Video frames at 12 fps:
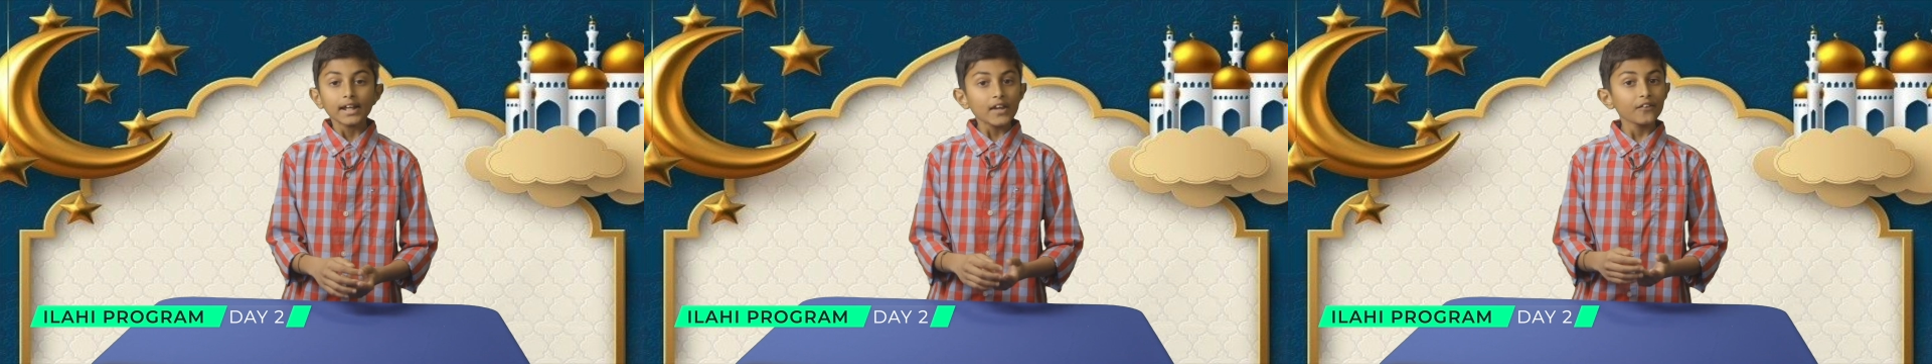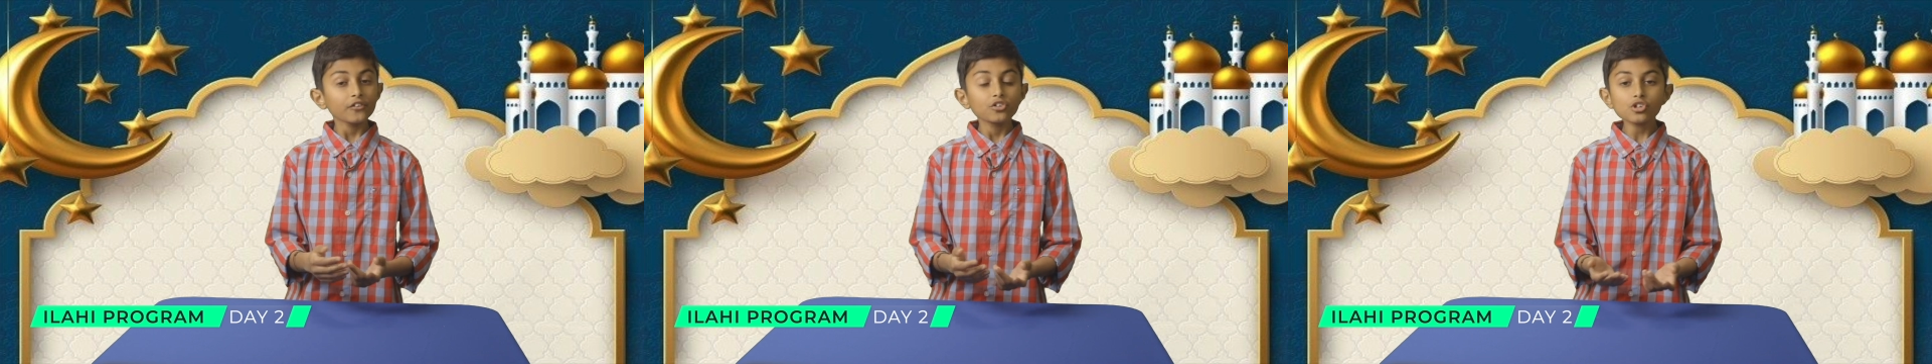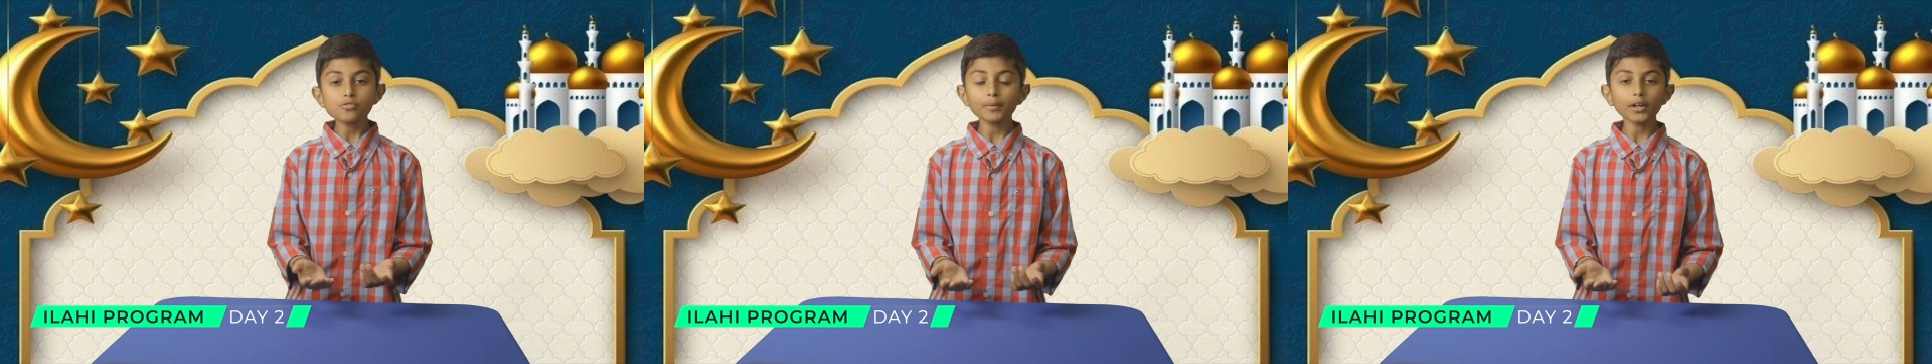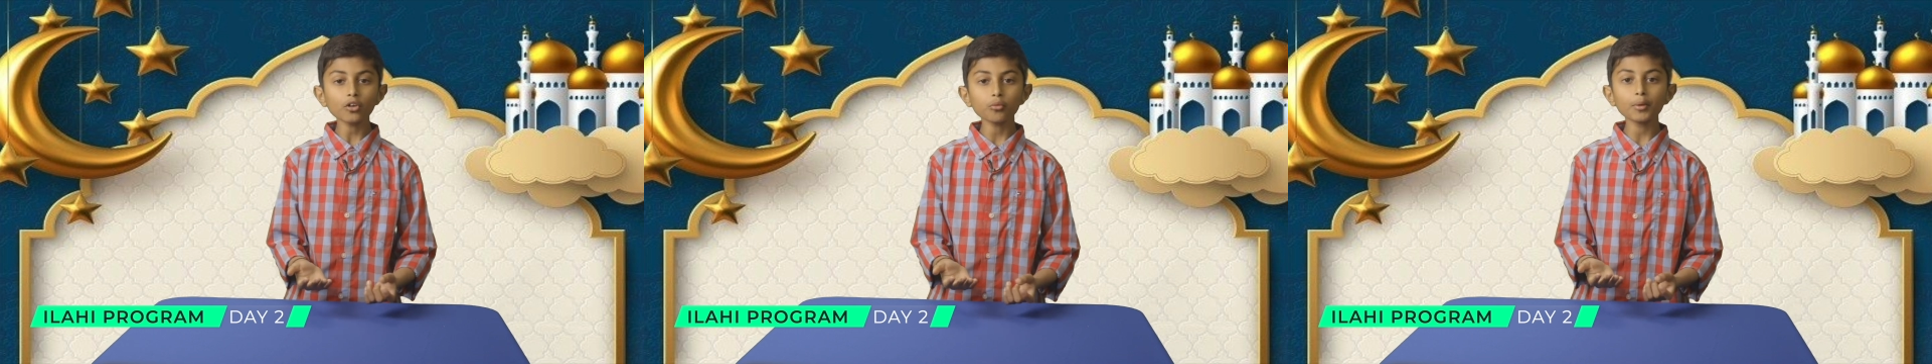Is it just
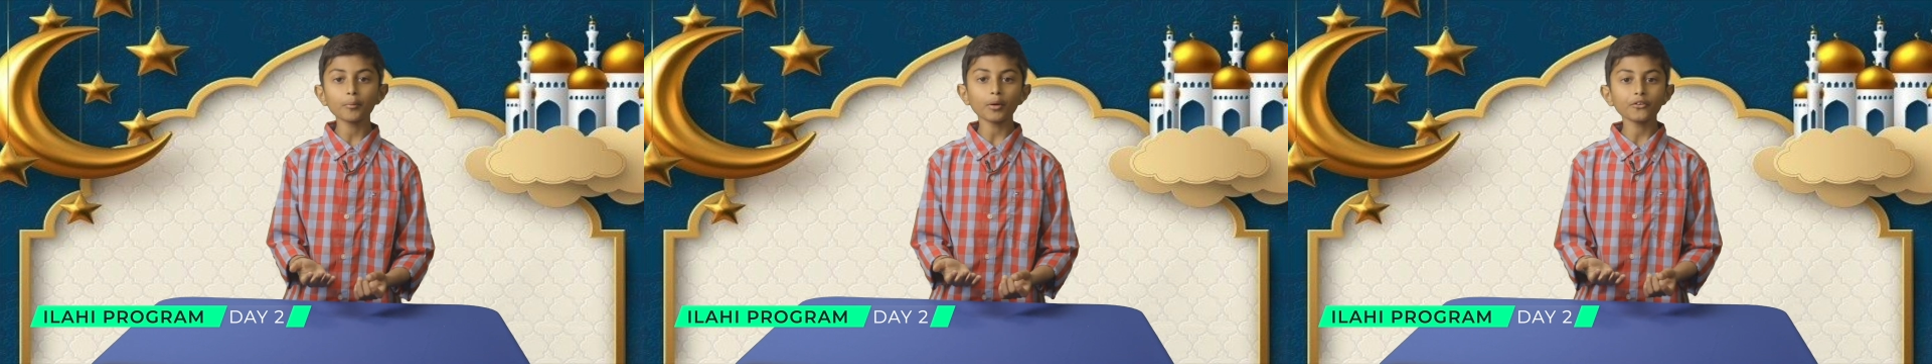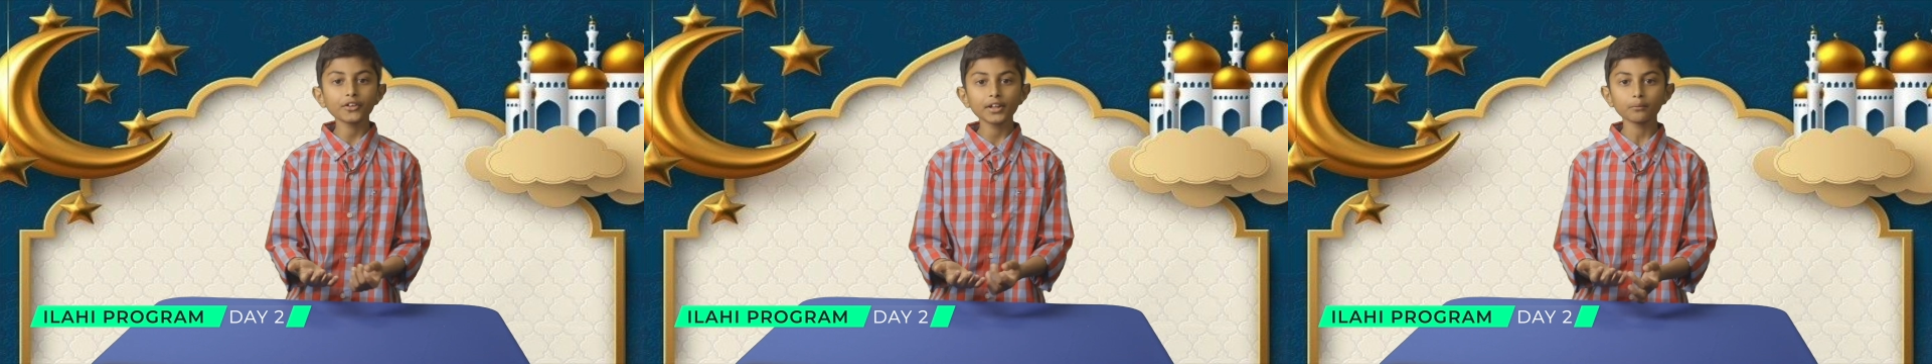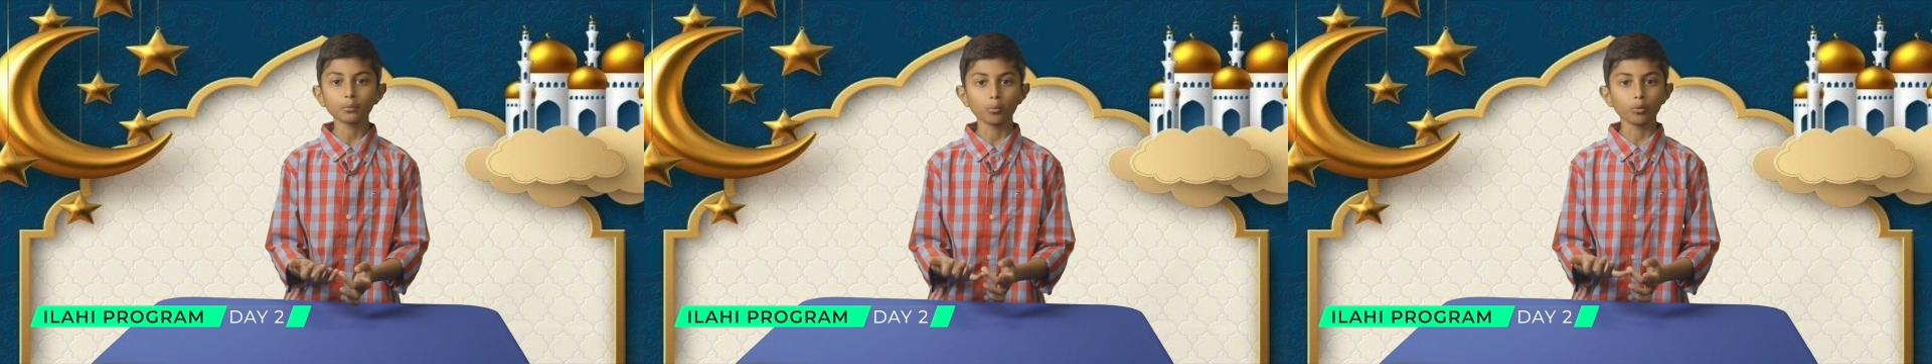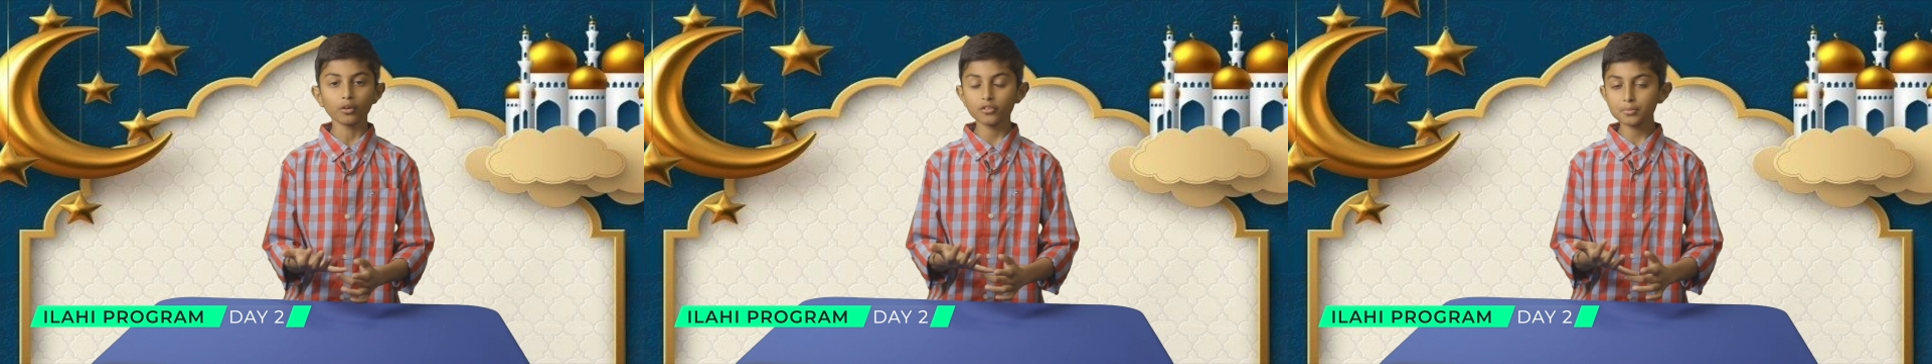because we want to get
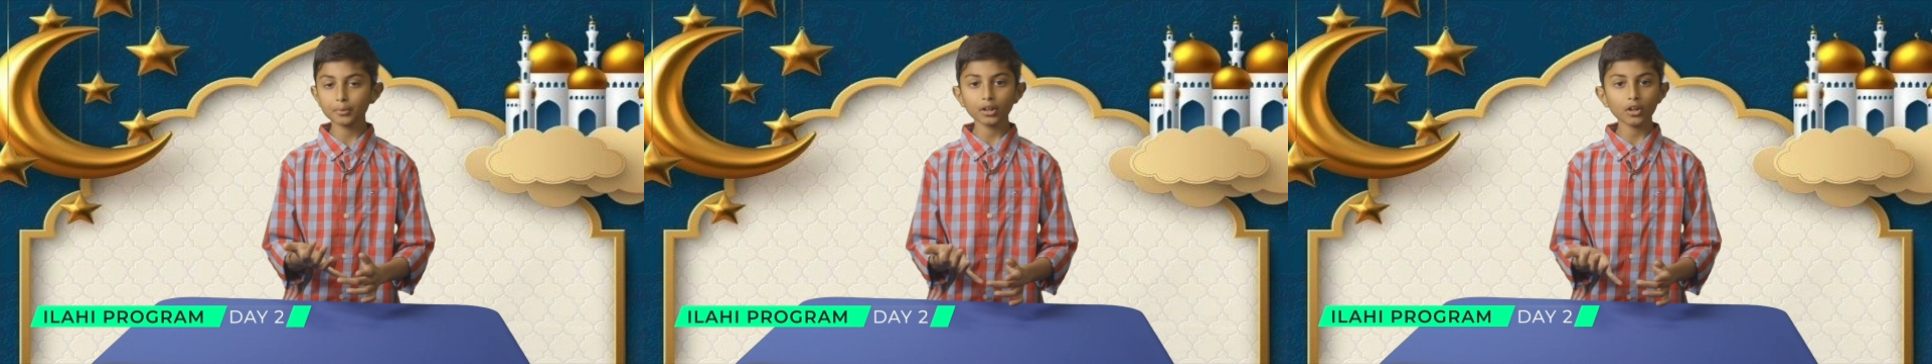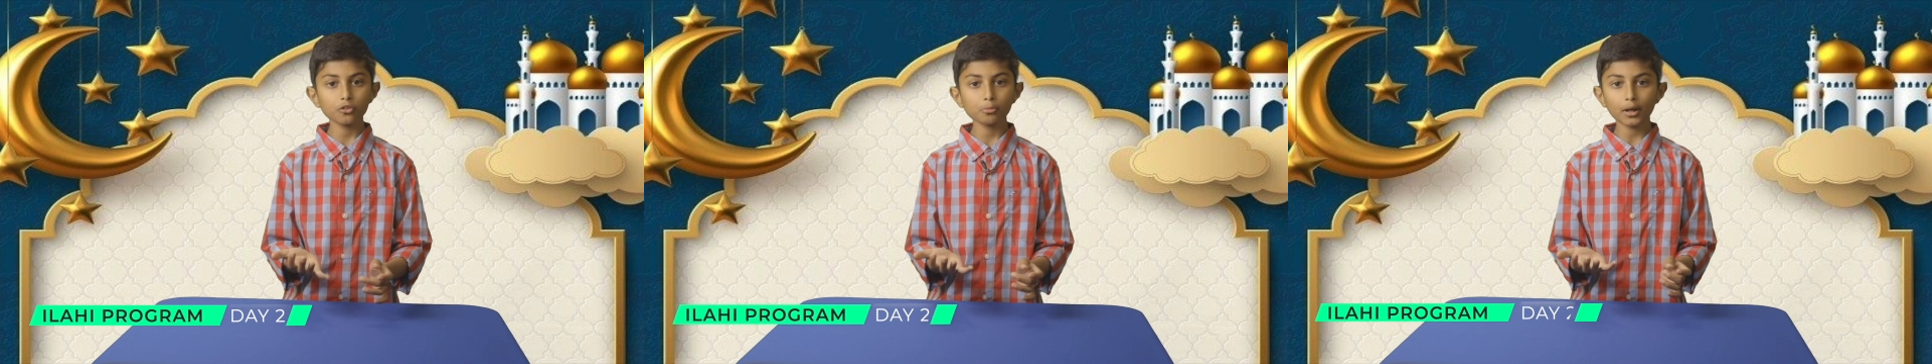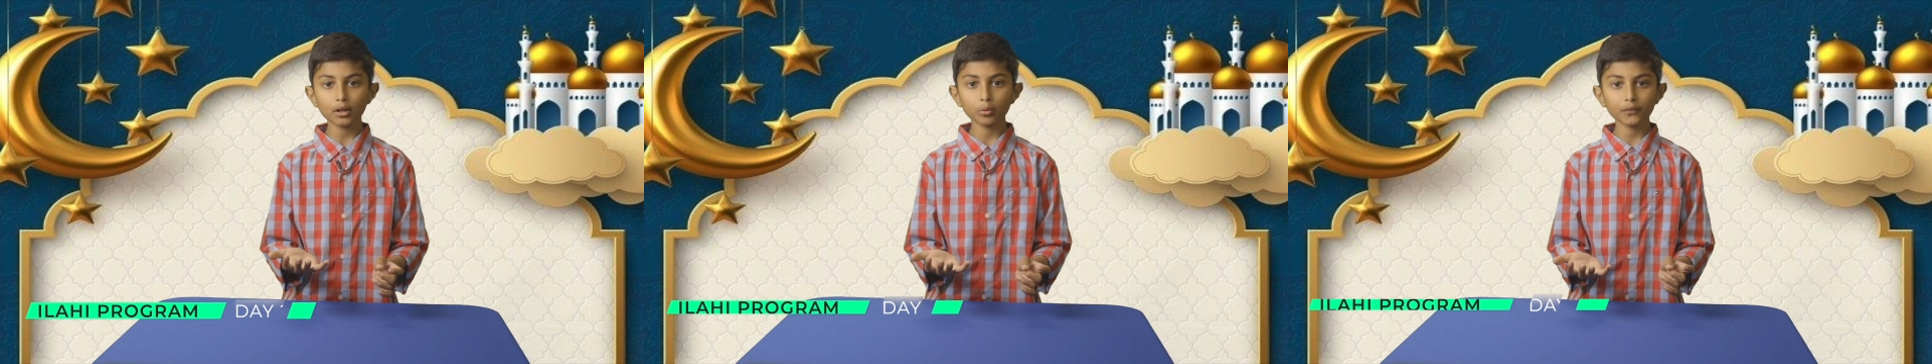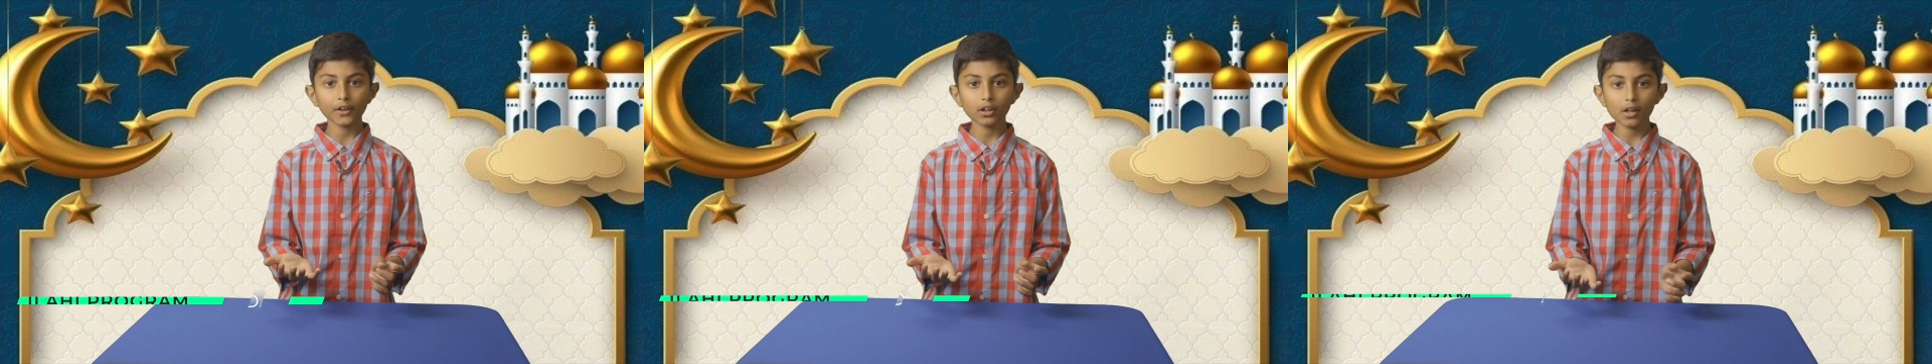rewards from Allah subhanahu wa
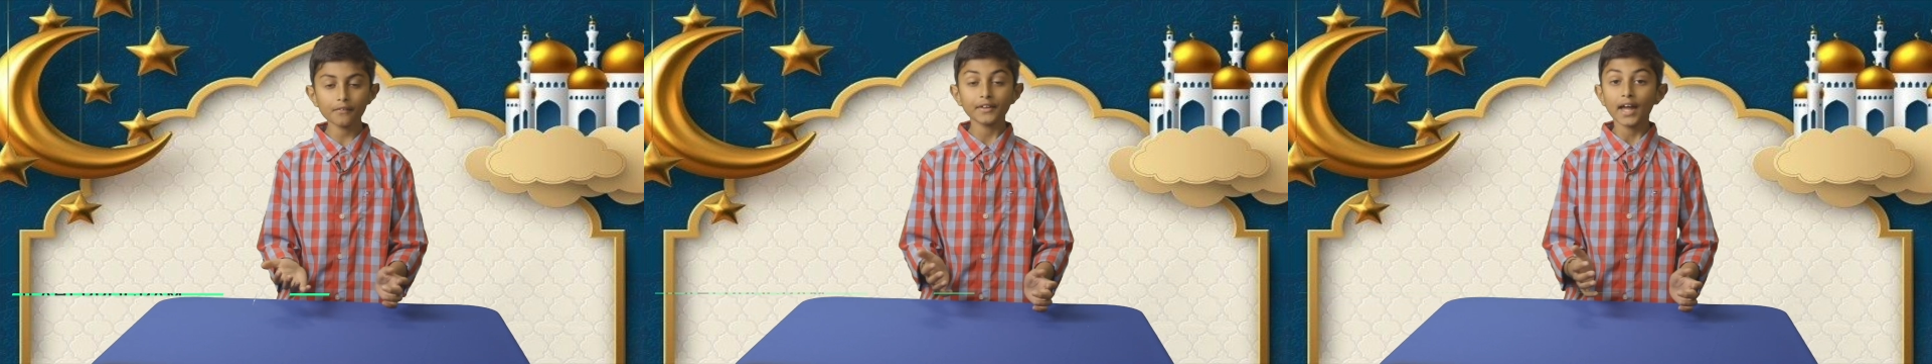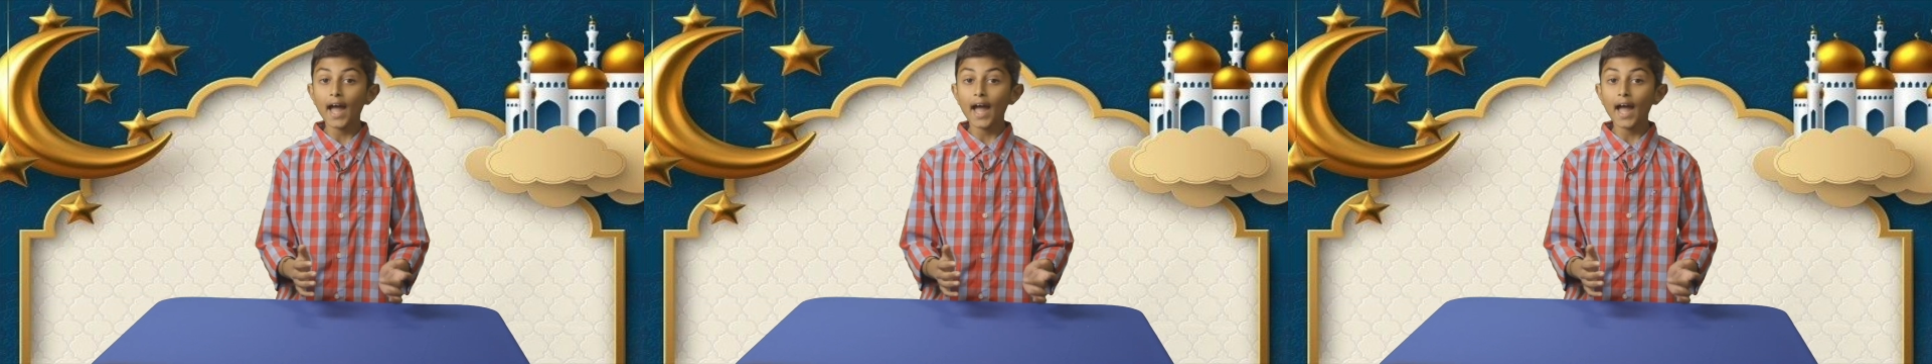ta'ala?